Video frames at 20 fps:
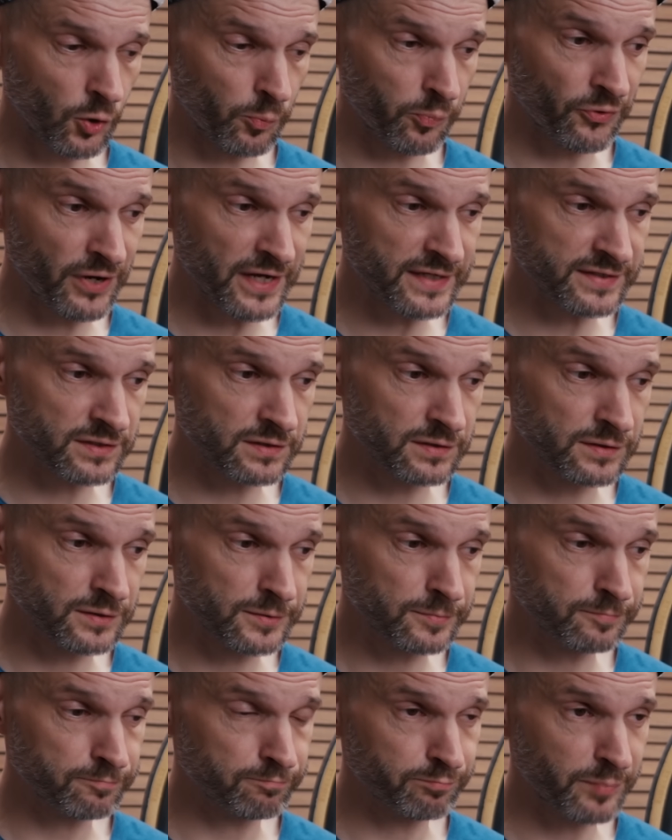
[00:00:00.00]

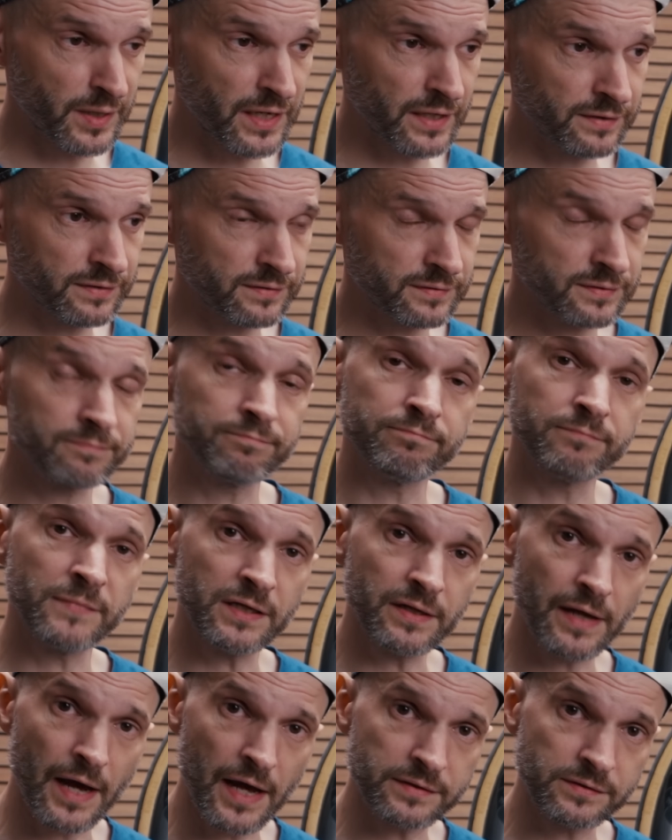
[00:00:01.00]
operation, but
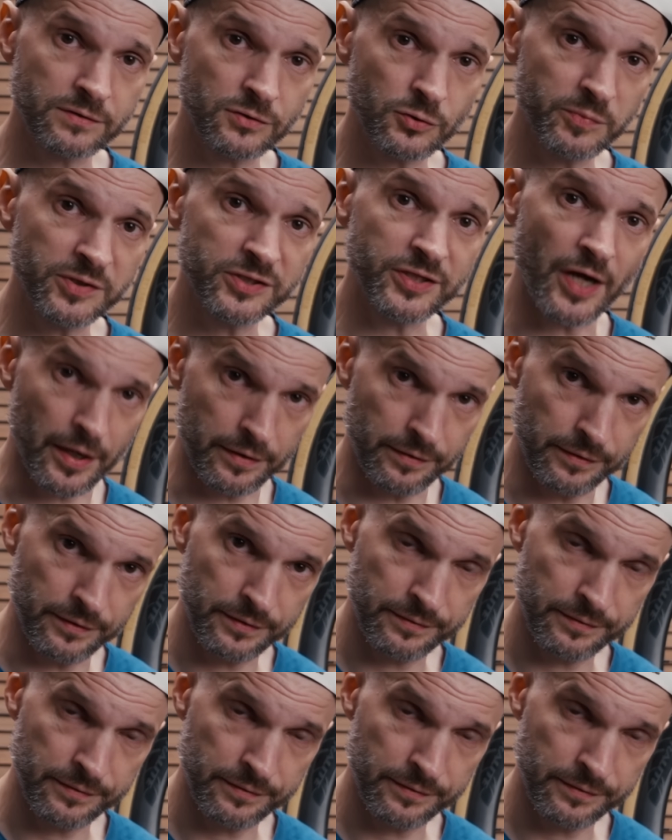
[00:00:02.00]
it had to be done.